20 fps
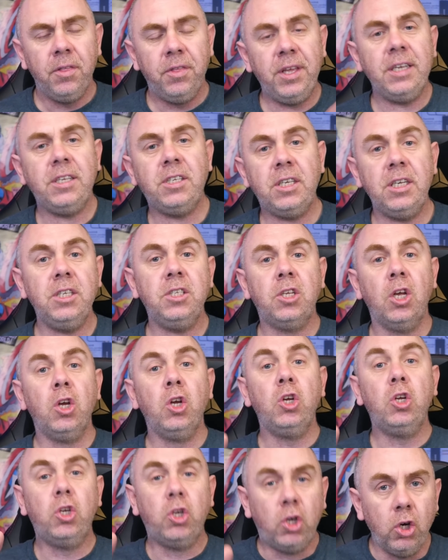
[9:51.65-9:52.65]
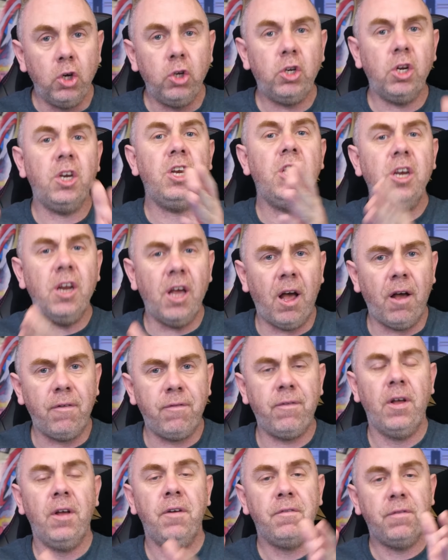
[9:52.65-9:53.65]
this is good
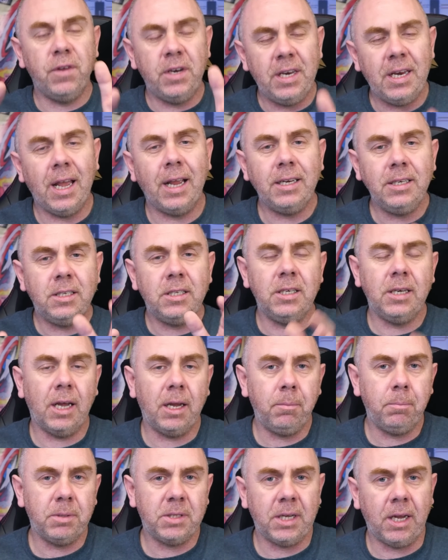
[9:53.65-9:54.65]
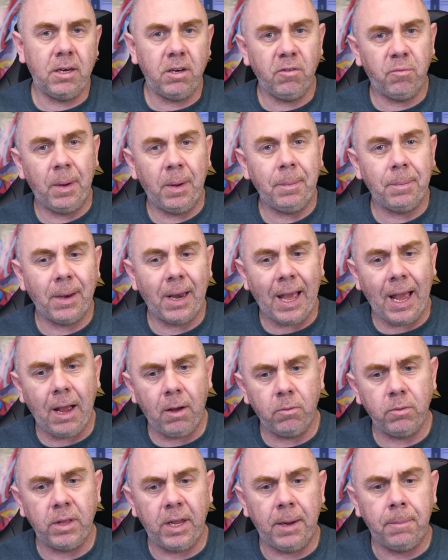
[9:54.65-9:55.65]
enough for 99% of people
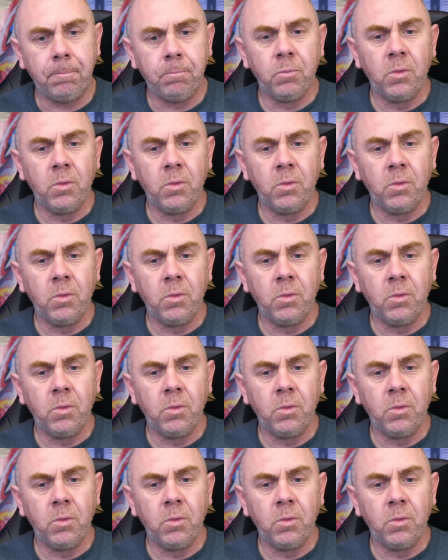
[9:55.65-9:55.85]
out there.